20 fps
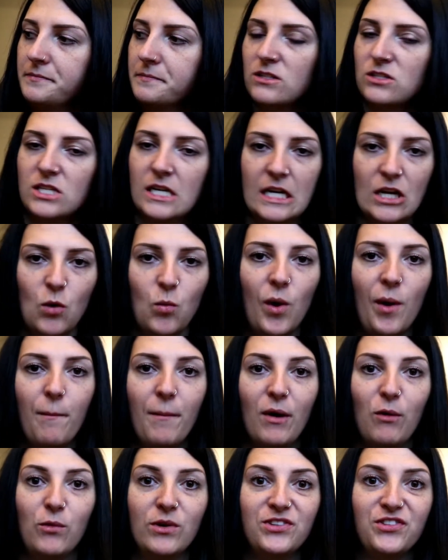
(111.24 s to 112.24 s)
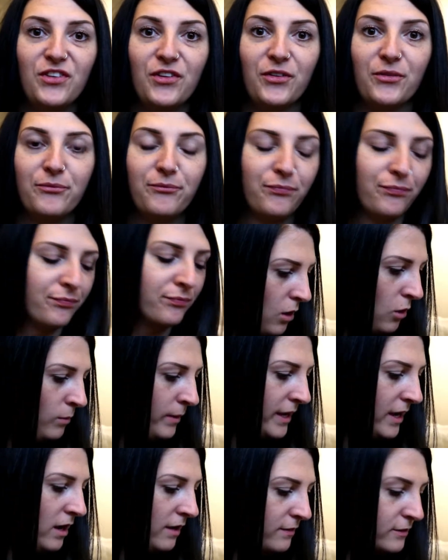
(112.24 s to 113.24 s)
Just need to wet my whistle. Oh
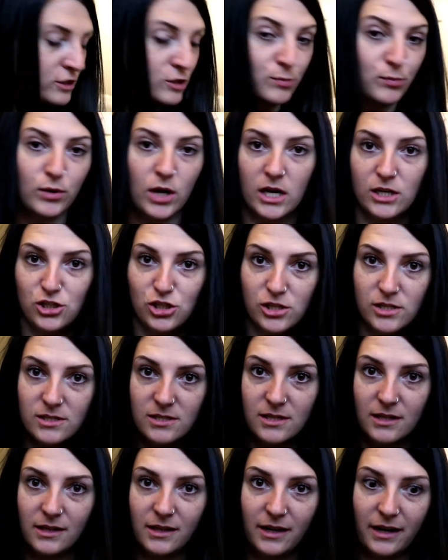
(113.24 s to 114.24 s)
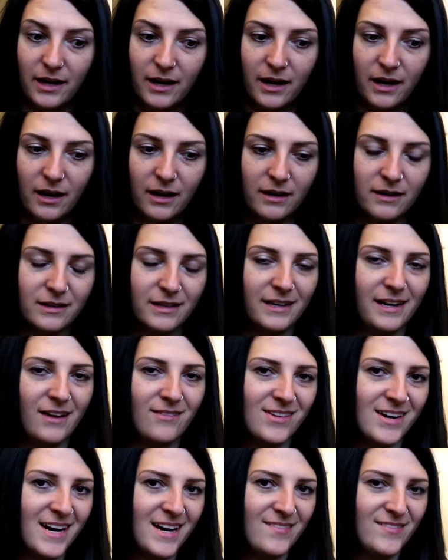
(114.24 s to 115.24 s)
my god, there's brushes in here. Can
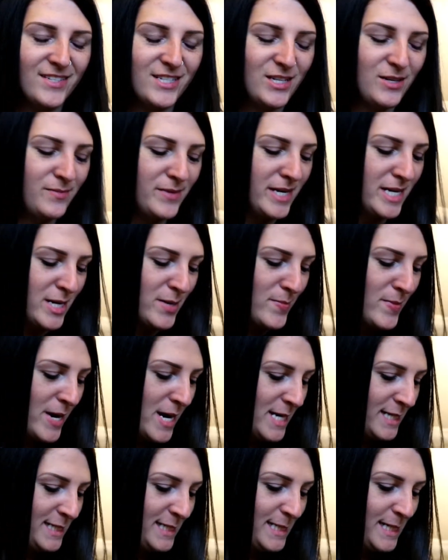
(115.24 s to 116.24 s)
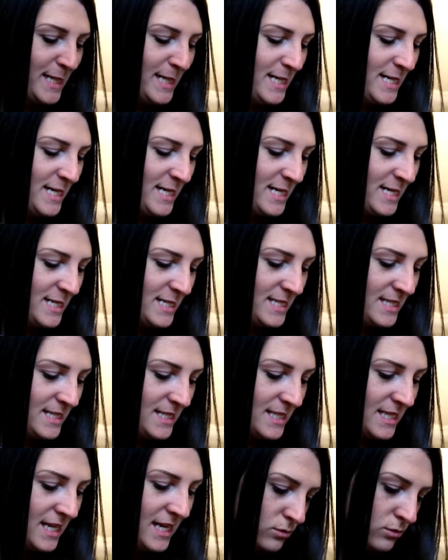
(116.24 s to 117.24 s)
never have too many brushes.
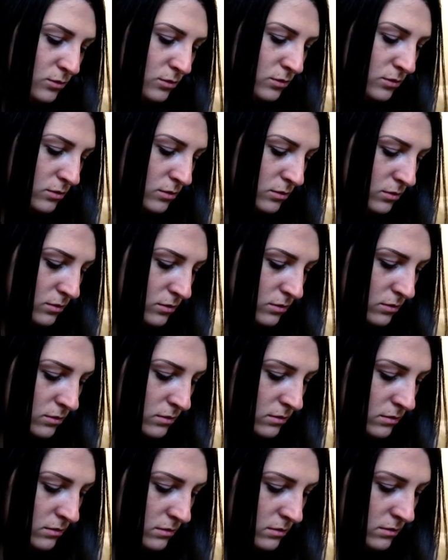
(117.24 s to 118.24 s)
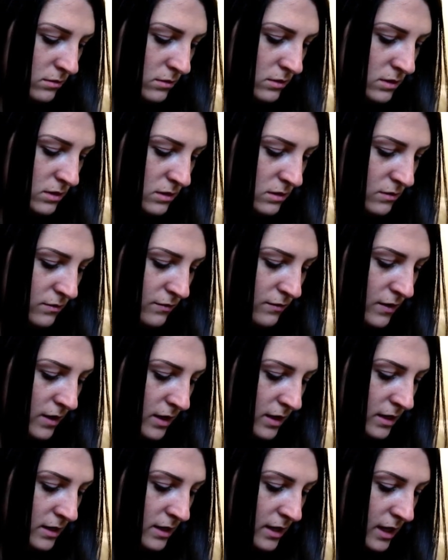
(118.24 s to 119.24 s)
Ooh, this is
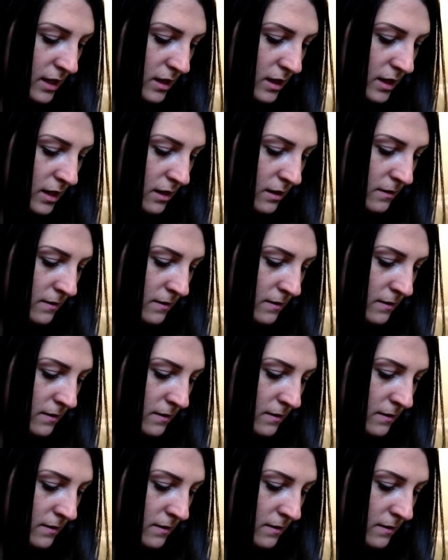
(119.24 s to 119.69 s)
fucking deadly.